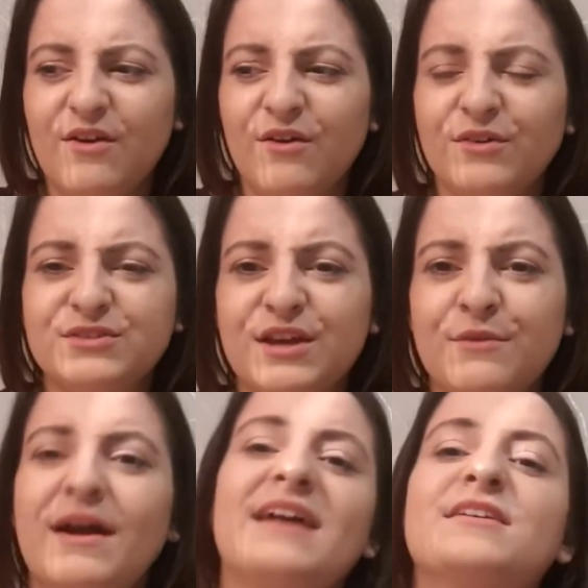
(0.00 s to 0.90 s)

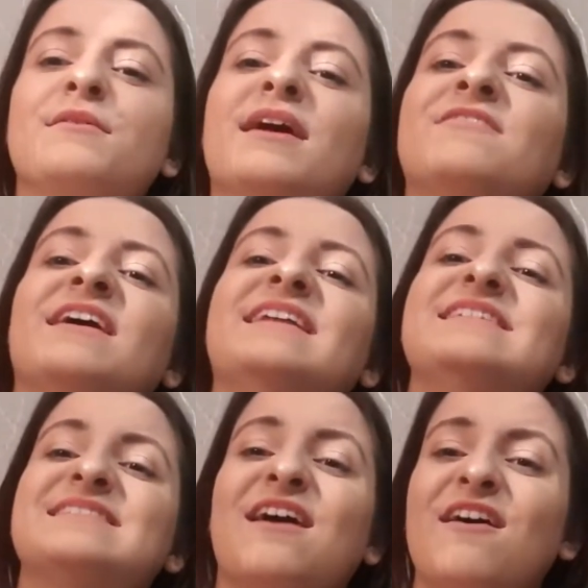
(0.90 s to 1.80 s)
also, I don't have any
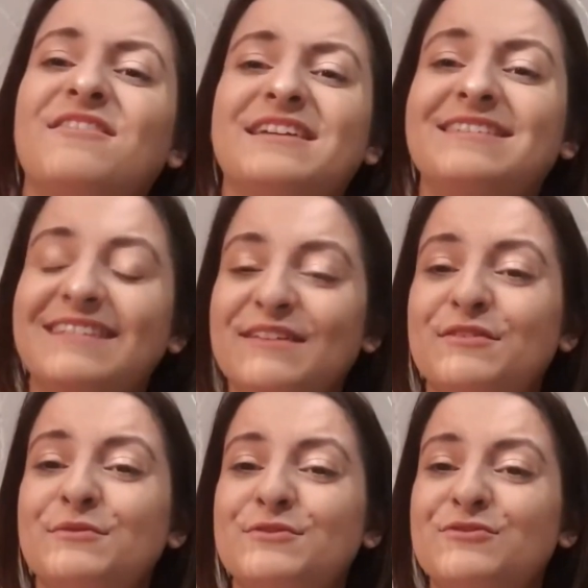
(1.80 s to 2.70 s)
scarring, if
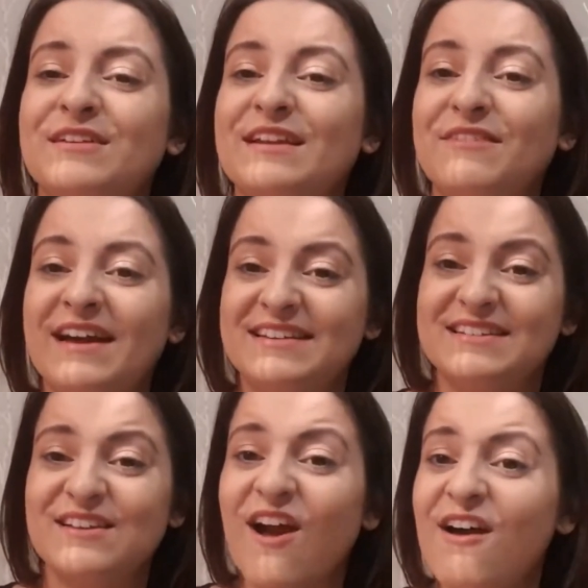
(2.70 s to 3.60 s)
you're wondering if I had a
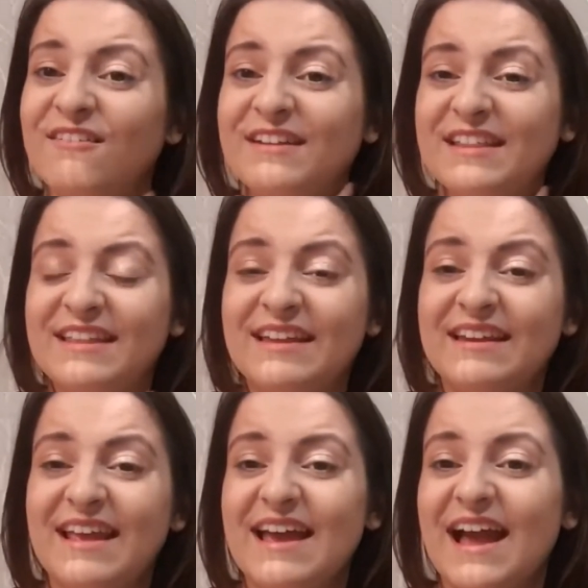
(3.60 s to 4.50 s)
scar or
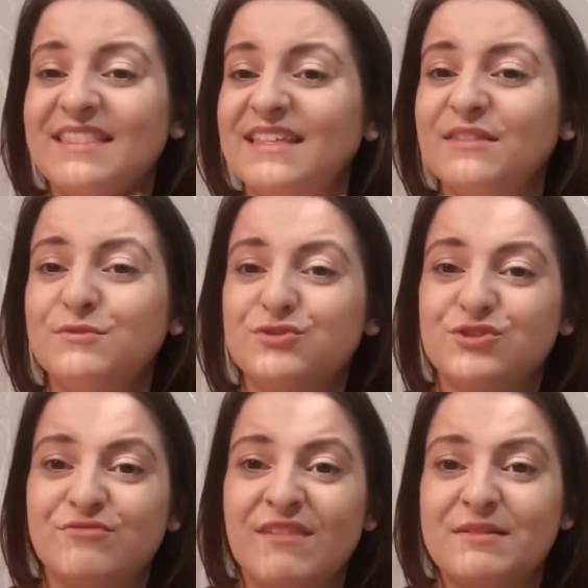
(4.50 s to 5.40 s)
anything. I think there was
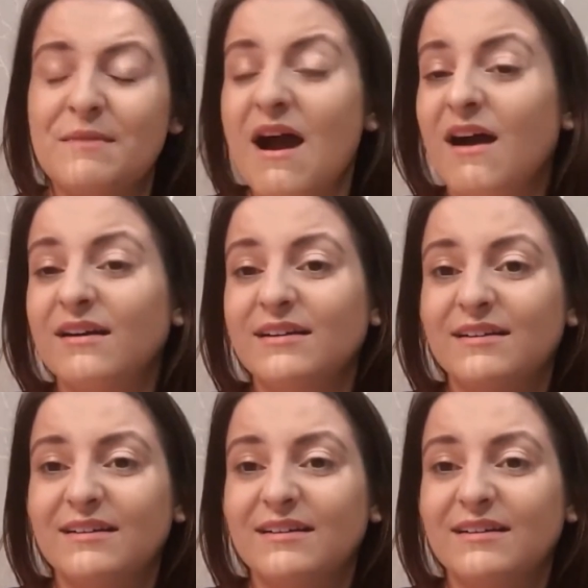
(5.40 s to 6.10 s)
just a red mark,